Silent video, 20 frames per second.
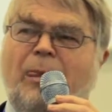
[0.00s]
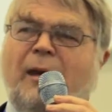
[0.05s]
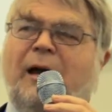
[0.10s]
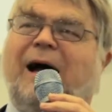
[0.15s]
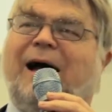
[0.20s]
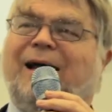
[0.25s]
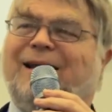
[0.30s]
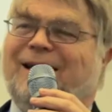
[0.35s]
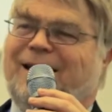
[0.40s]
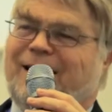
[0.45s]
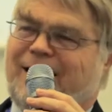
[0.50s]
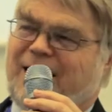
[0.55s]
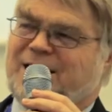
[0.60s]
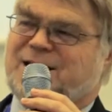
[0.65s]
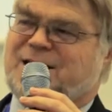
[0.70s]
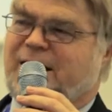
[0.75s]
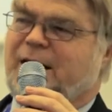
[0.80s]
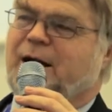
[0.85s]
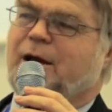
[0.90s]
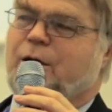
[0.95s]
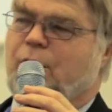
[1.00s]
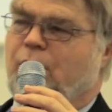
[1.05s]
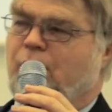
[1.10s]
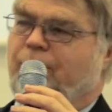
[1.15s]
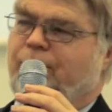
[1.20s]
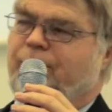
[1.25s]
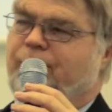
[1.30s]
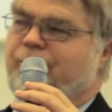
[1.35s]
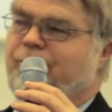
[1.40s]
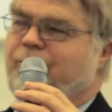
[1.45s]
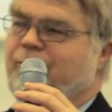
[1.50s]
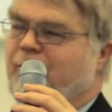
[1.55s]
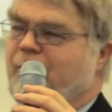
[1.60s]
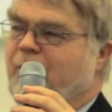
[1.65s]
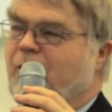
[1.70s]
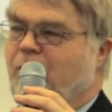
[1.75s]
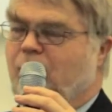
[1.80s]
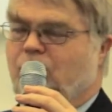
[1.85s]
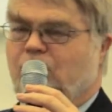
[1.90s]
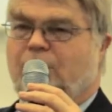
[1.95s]
had less income,
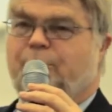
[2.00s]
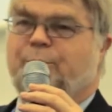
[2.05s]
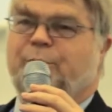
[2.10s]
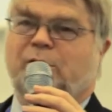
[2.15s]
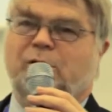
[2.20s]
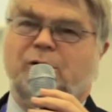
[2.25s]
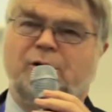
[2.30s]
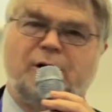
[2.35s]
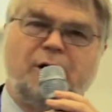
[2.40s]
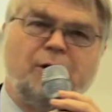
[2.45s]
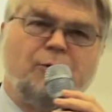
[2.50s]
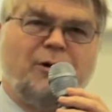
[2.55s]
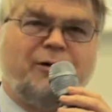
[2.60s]
or were poorer,